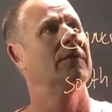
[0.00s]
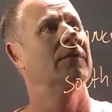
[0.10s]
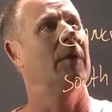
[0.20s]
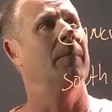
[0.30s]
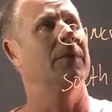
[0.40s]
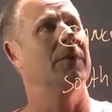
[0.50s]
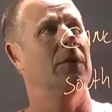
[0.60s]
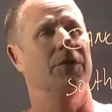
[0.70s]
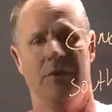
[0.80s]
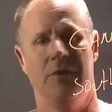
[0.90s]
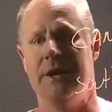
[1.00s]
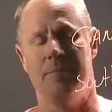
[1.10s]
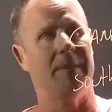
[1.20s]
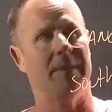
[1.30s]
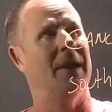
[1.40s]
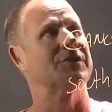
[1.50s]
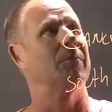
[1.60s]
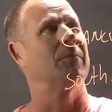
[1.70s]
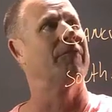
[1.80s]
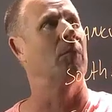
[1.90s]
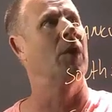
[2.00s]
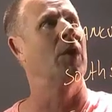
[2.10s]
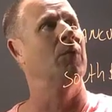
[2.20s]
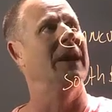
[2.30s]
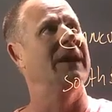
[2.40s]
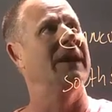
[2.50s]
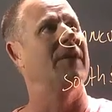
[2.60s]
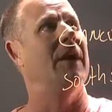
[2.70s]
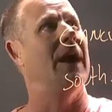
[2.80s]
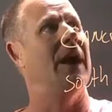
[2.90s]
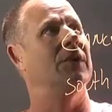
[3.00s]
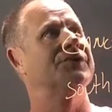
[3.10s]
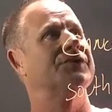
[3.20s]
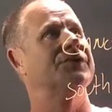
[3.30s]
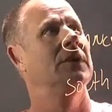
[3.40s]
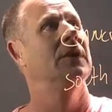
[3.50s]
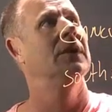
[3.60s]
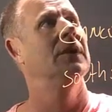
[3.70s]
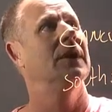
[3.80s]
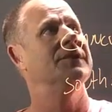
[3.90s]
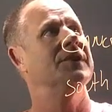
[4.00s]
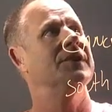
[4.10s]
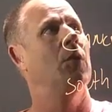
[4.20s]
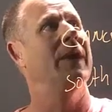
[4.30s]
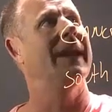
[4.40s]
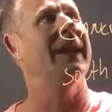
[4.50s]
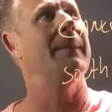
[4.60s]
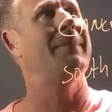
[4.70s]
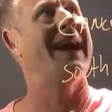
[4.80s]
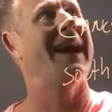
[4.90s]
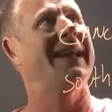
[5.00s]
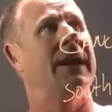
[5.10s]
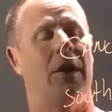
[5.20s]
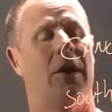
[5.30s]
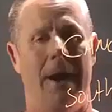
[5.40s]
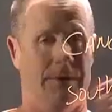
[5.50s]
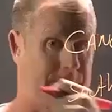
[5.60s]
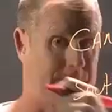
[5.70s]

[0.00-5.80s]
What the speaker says: from, you need to be measurable from when we leave our house until we get back in our house.